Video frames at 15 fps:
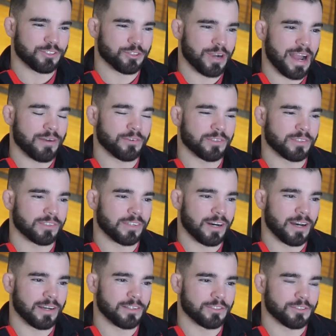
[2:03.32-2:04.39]
Traveling a
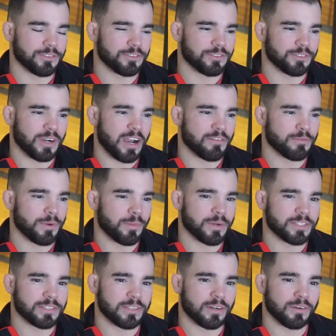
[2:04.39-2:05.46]
lot, driving by
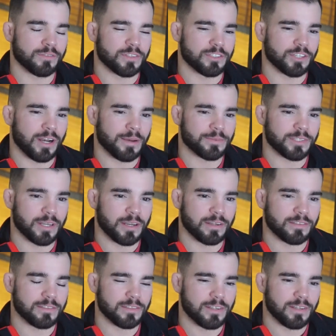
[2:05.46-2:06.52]
myself to job
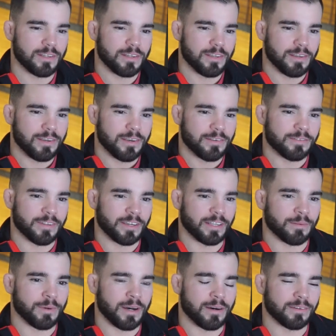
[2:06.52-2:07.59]
sites,
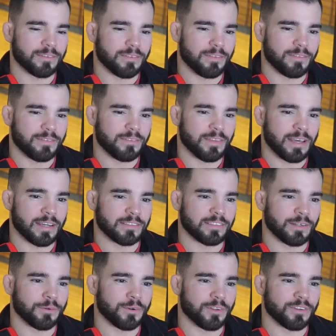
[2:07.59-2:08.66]
thinking about things
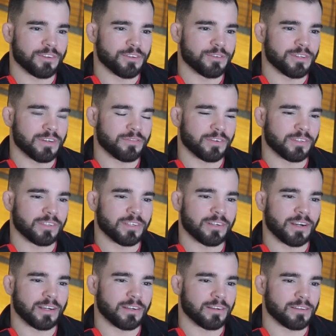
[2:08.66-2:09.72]
I want to do differently or
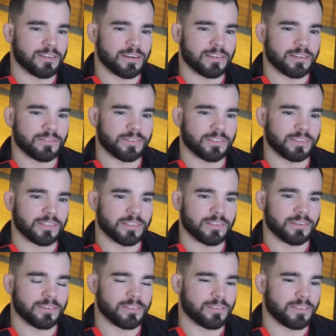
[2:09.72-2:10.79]
I could have done differently
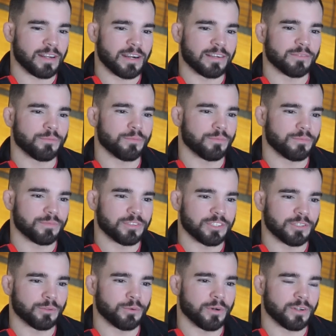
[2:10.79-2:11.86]
or that I
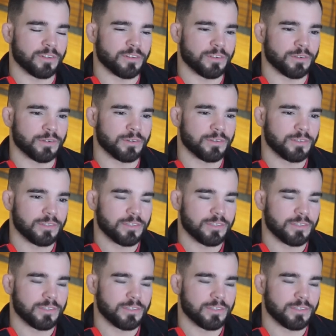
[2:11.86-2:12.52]
still want to do.